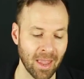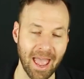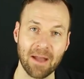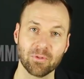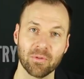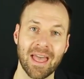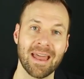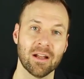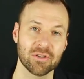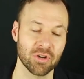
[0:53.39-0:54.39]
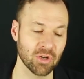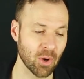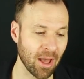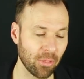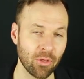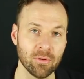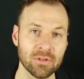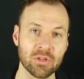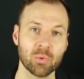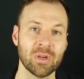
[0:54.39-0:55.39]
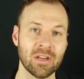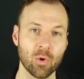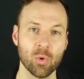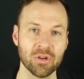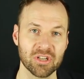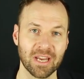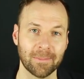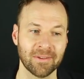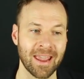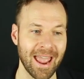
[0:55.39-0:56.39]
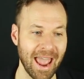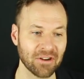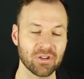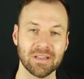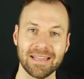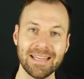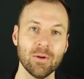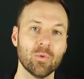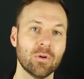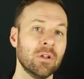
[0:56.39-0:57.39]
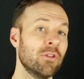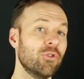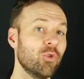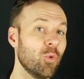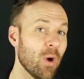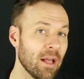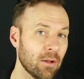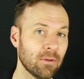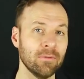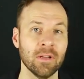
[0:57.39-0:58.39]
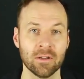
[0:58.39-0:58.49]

After that, I'll show you how those 3 chord shapes actually equal 12